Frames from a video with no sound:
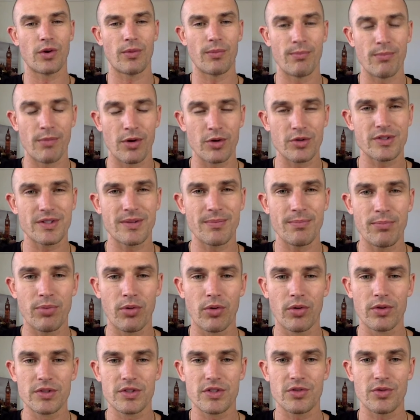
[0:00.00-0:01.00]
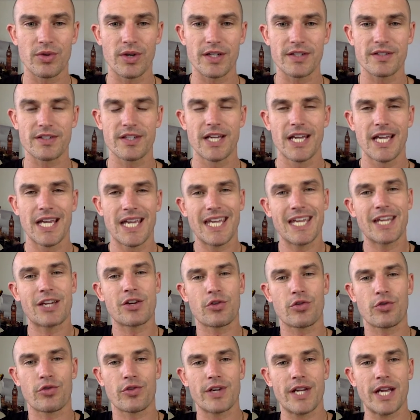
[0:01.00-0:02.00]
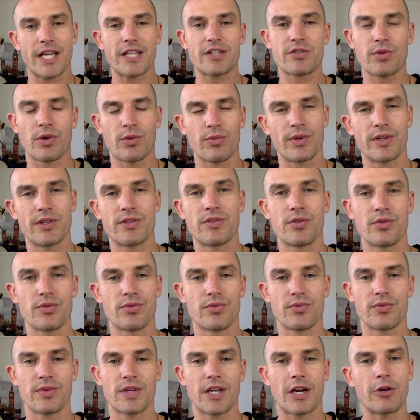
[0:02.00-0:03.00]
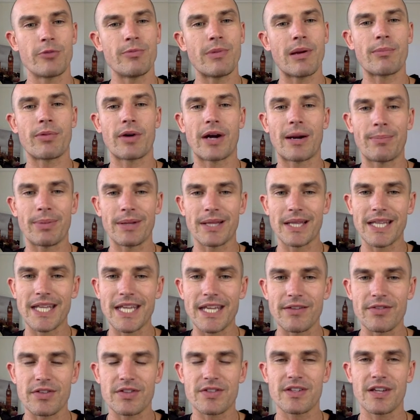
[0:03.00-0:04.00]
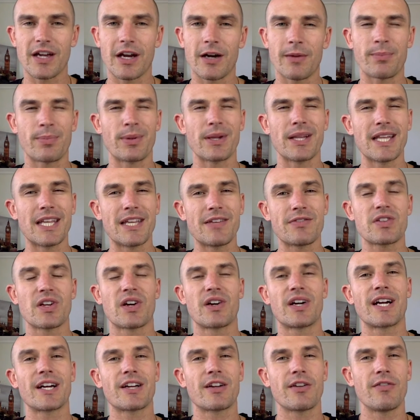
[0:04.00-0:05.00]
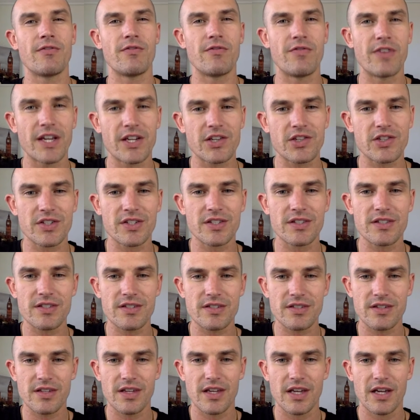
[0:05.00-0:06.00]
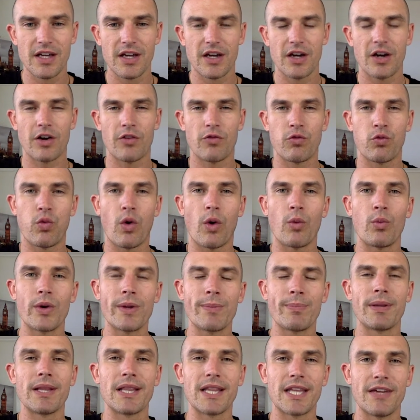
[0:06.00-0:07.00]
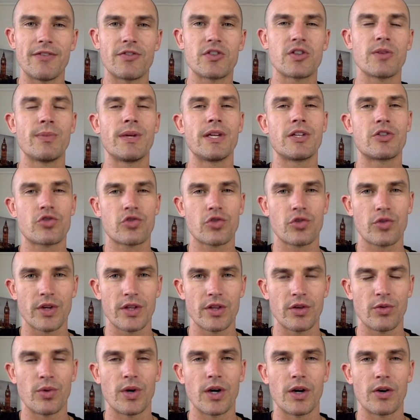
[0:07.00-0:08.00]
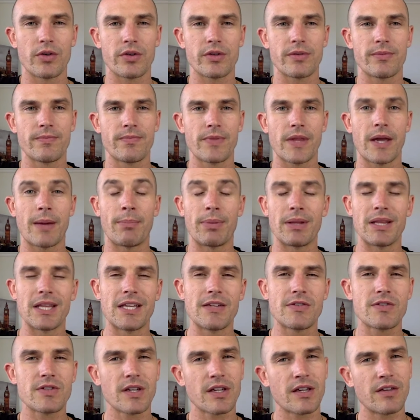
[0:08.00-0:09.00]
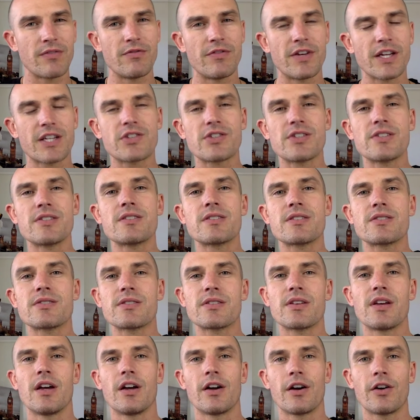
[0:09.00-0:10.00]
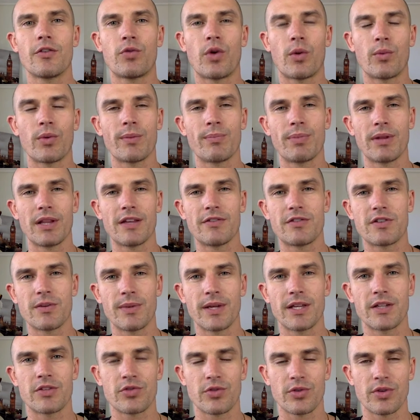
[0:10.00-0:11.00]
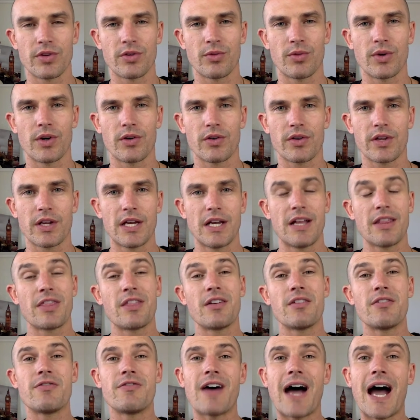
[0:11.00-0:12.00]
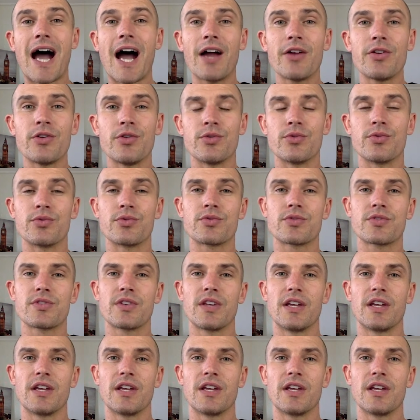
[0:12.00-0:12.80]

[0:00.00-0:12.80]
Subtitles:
most important to us, it creates what we do. Now remember, our beliefs are our convictions of what we believe to be true in the world. Our beliefs are convictions of what we believe to be true in the world. The values